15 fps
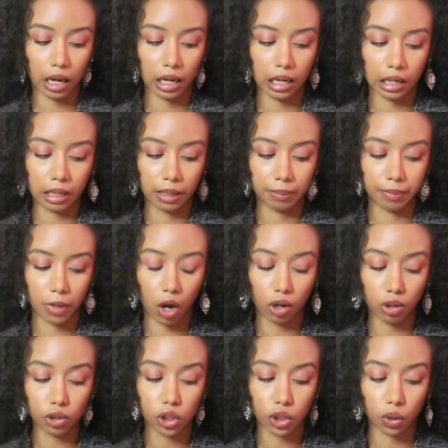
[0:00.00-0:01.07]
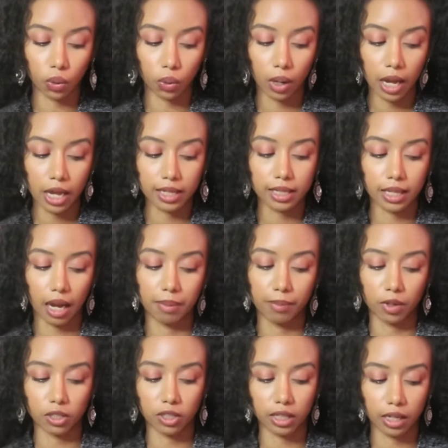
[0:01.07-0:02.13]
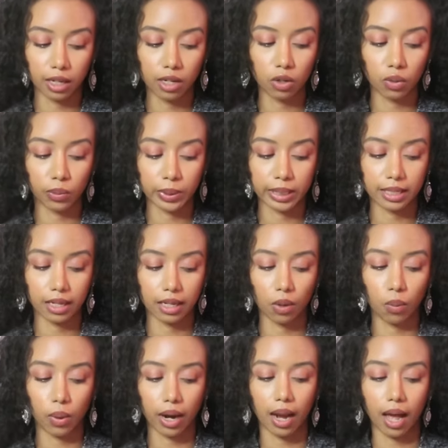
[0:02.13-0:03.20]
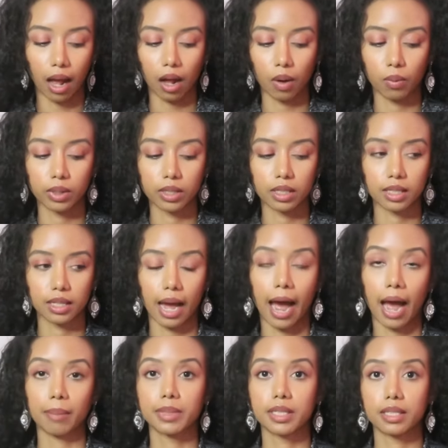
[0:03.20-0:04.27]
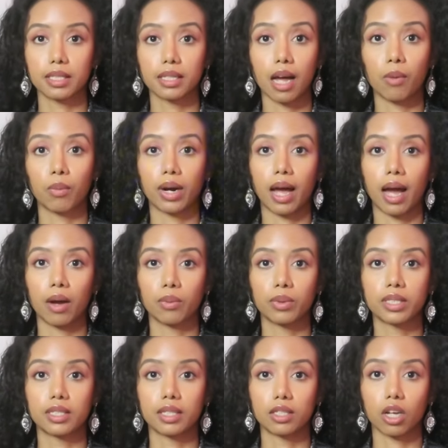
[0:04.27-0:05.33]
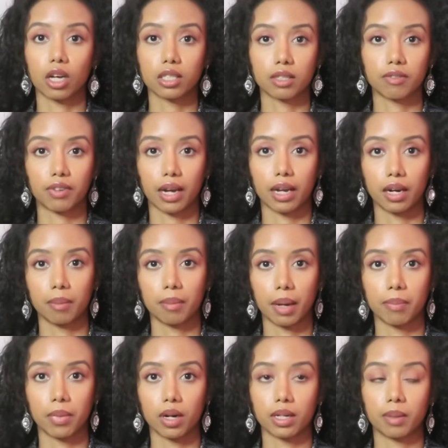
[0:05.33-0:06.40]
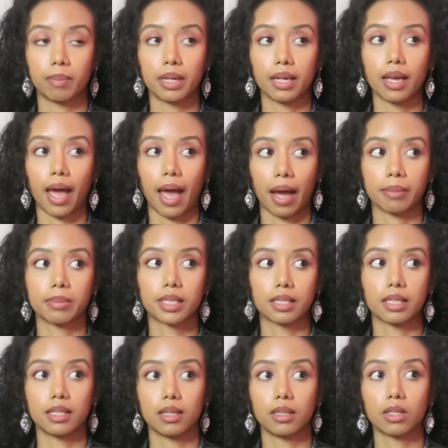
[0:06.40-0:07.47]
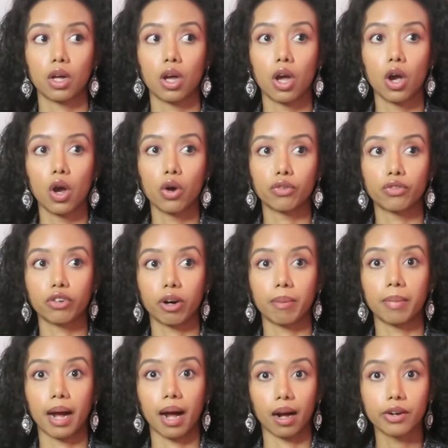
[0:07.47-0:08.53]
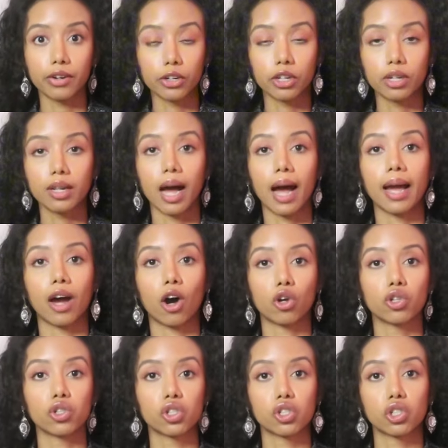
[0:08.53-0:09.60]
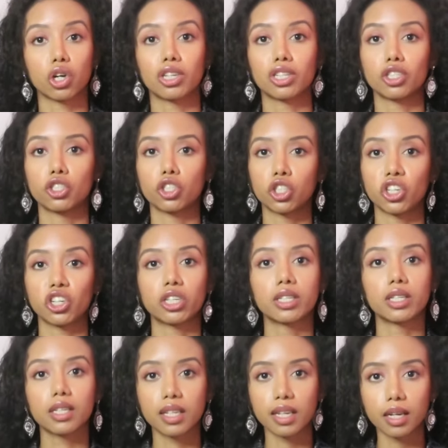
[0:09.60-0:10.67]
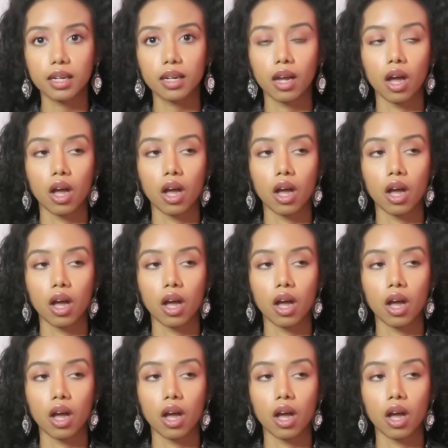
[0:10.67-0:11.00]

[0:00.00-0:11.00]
um, also simultaneously while i was abstinent while i was detoxifying my body being abstinent from alcohol i also started journaling